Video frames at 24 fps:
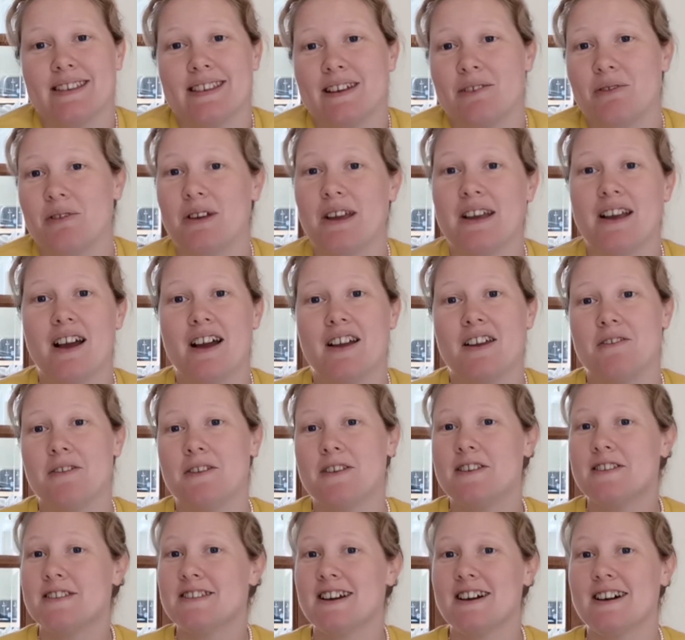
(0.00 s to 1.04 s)
that we kind of
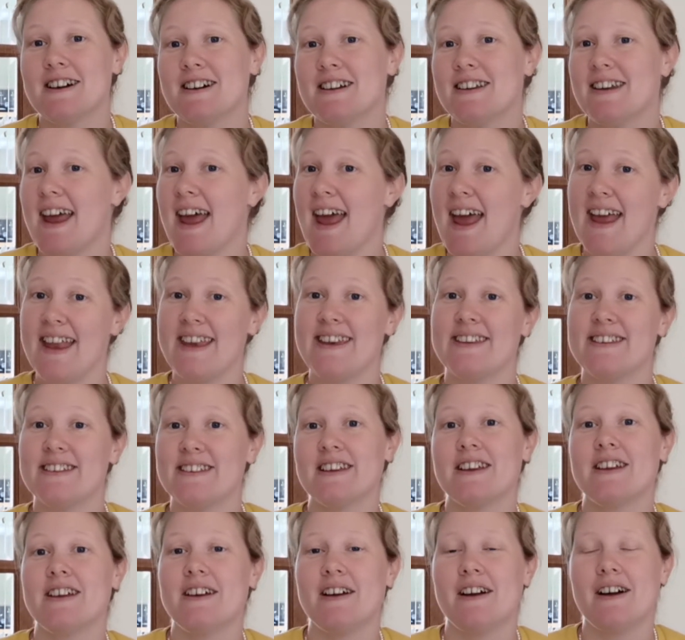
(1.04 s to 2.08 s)
start and end
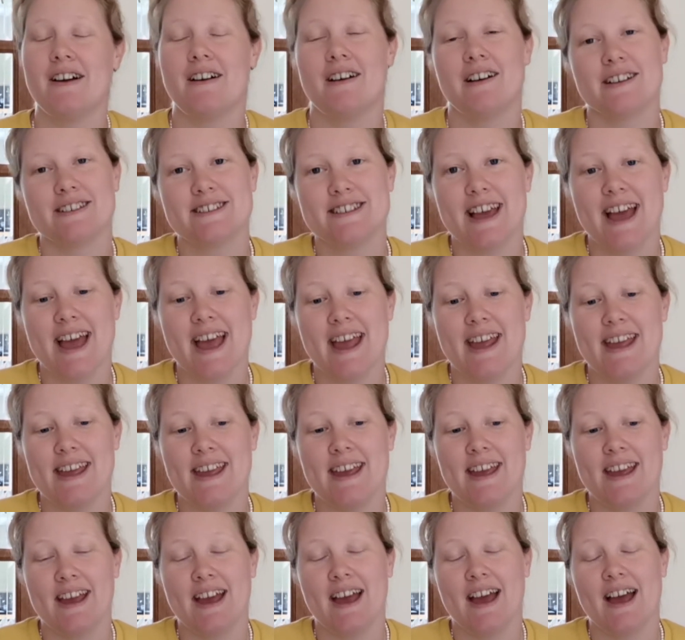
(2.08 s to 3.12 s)
our day